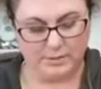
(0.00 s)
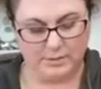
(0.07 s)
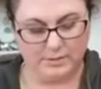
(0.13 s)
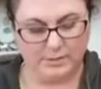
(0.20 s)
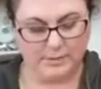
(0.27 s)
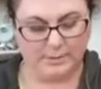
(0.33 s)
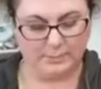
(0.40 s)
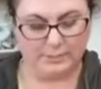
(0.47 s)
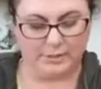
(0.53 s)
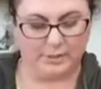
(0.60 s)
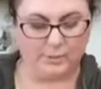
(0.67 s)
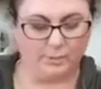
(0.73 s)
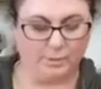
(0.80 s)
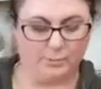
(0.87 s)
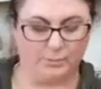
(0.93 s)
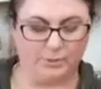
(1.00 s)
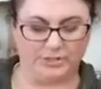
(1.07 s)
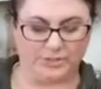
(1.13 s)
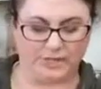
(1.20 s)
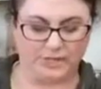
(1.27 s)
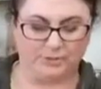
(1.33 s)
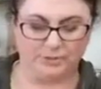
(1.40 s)
I think I'm going to go one more
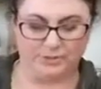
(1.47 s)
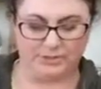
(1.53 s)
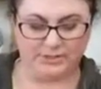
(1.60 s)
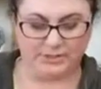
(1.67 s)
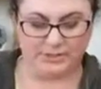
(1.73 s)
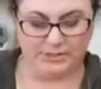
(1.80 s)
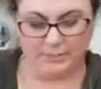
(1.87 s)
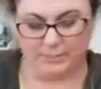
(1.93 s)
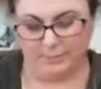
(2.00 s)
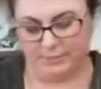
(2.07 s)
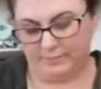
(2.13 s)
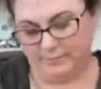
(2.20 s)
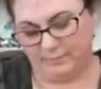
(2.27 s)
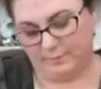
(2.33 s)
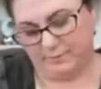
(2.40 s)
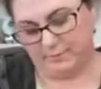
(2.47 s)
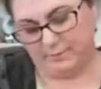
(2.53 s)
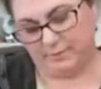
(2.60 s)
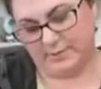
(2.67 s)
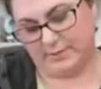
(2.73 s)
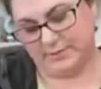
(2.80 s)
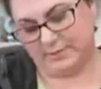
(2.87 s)
time just to keep it,
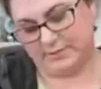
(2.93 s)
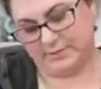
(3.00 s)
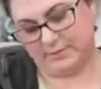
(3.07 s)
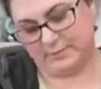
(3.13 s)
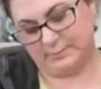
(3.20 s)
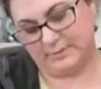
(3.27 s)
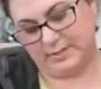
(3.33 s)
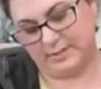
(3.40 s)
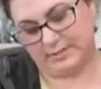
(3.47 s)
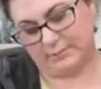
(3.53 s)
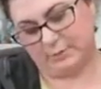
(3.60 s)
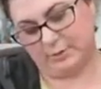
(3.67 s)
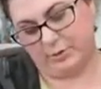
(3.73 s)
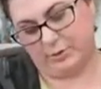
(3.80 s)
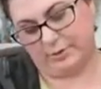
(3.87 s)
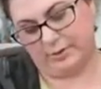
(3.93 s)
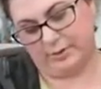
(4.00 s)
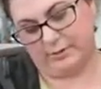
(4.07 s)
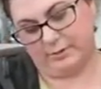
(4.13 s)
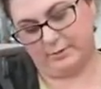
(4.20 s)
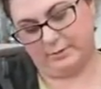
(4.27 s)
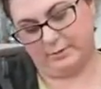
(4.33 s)
because it seems like it's
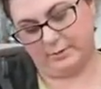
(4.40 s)
pulling.